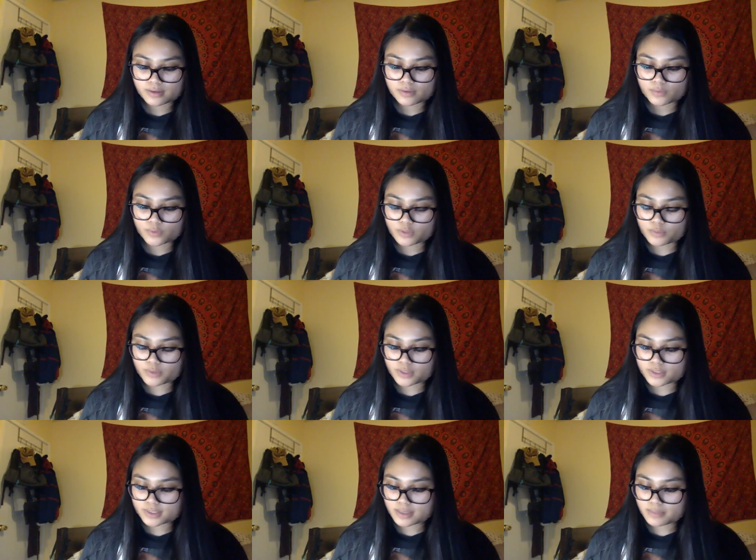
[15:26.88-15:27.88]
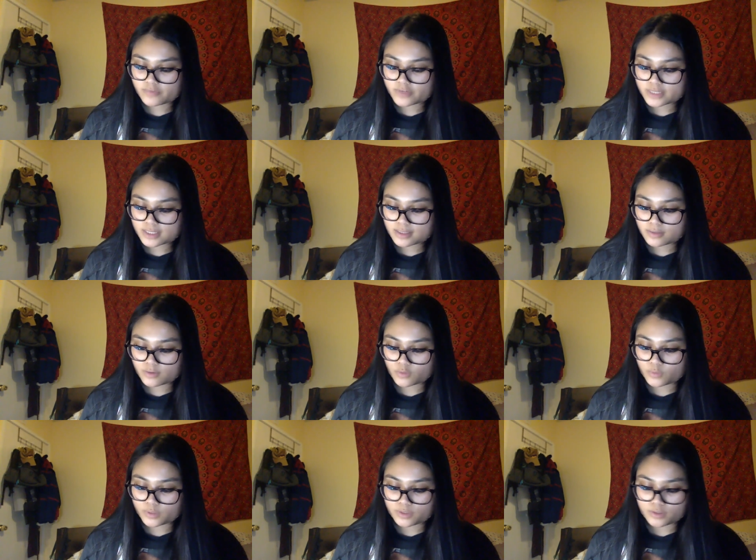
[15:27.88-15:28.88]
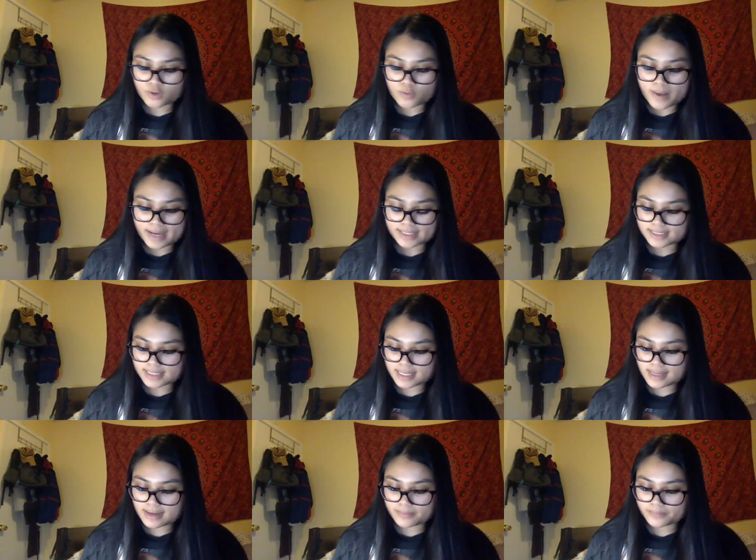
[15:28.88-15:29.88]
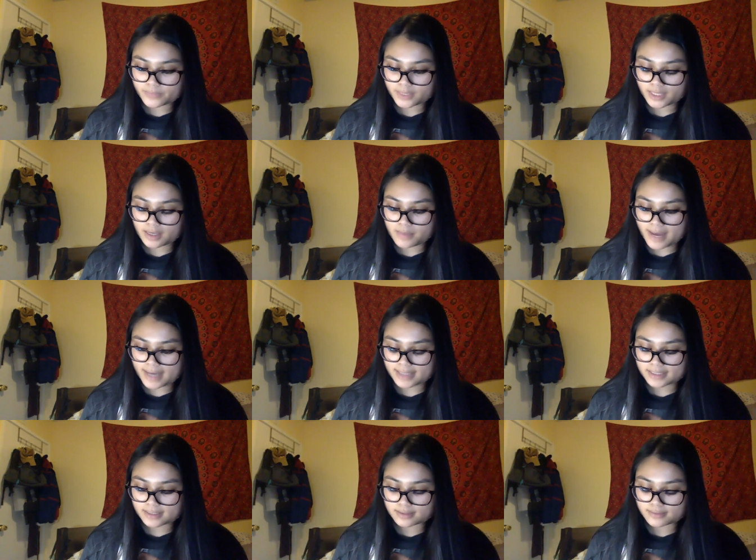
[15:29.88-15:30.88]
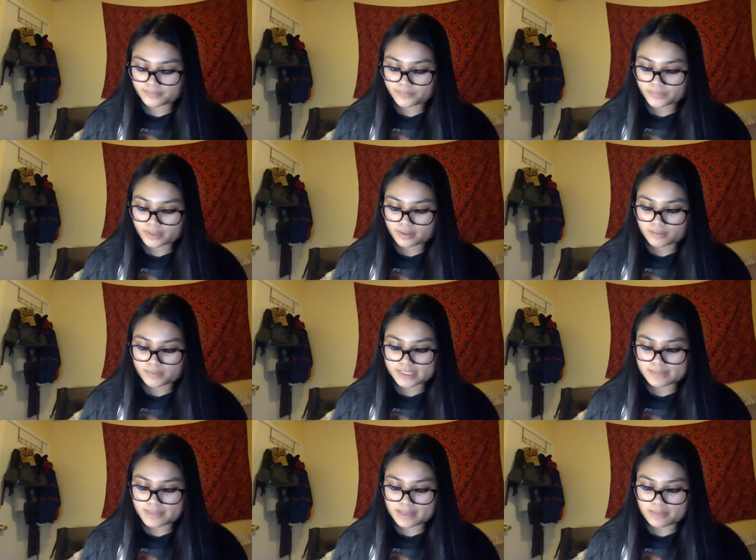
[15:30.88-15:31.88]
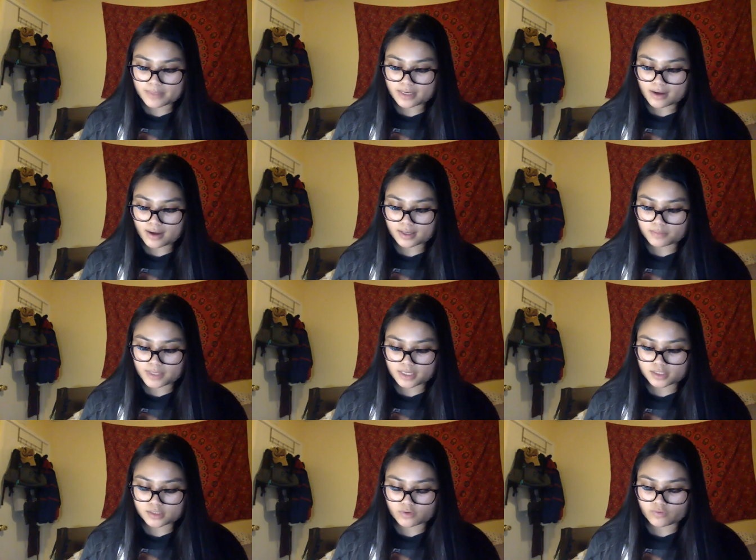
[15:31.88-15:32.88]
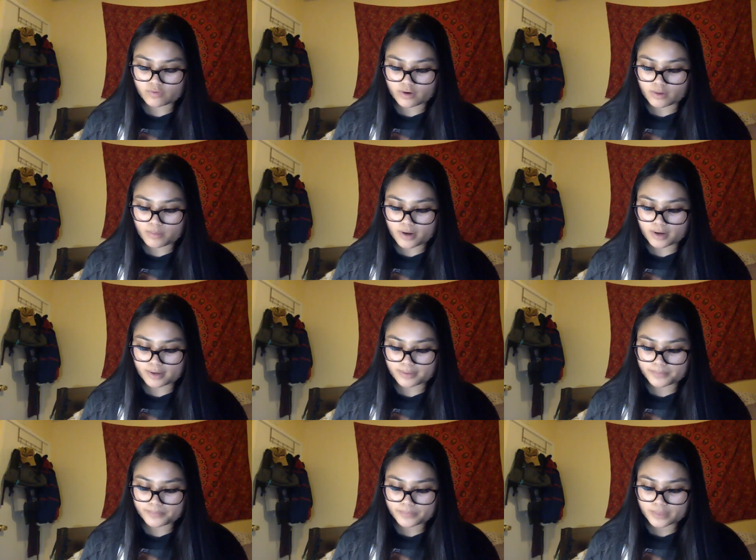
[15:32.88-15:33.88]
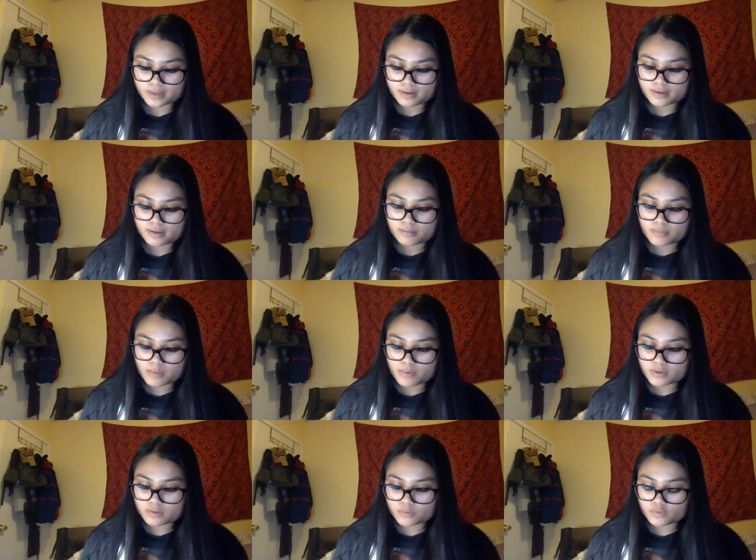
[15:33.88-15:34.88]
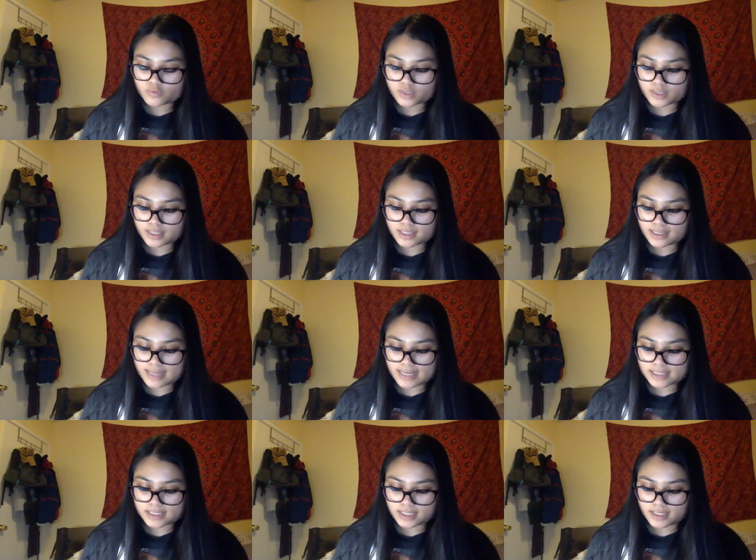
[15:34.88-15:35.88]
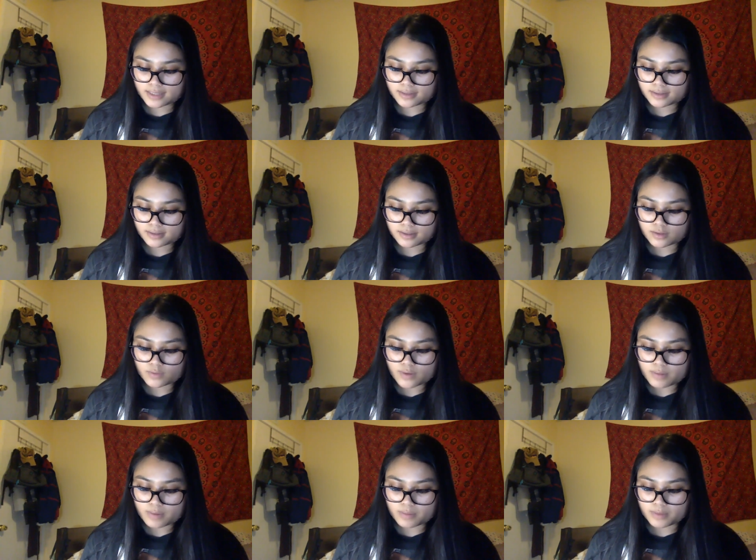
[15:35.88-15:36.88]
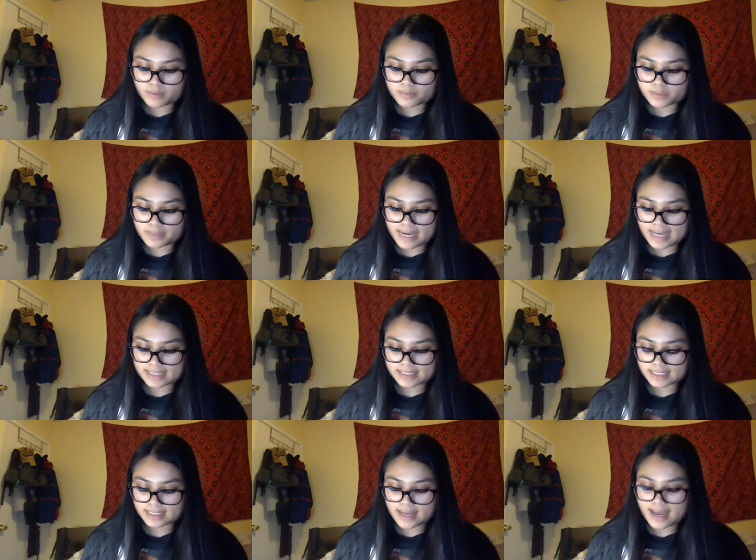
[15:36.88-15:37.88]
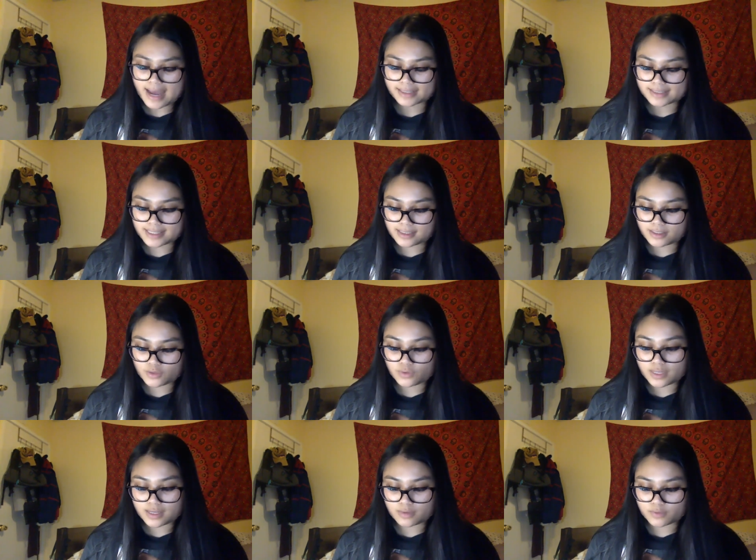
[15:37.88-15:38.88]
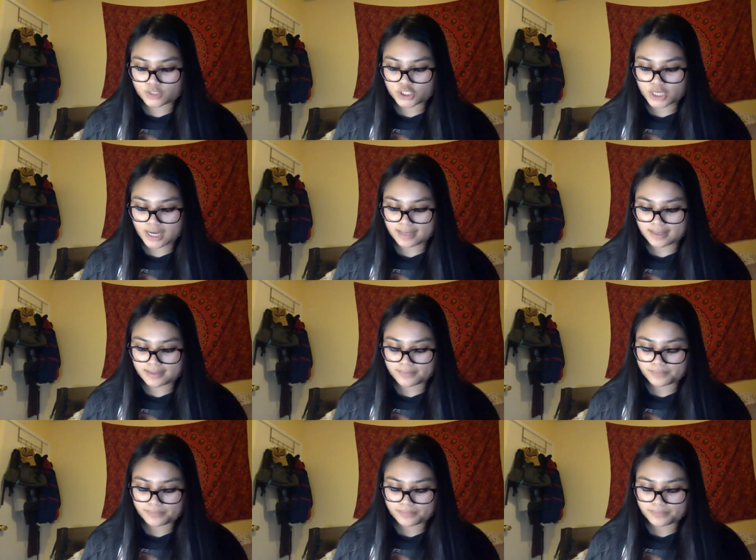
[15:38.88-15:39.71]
Will your brothers come visit, or will you go back and see them? Liam asked. Must be a bit odd being so far apart, my brother moved to London last year, and the way my mum's been ask, acting, you'd think it was China.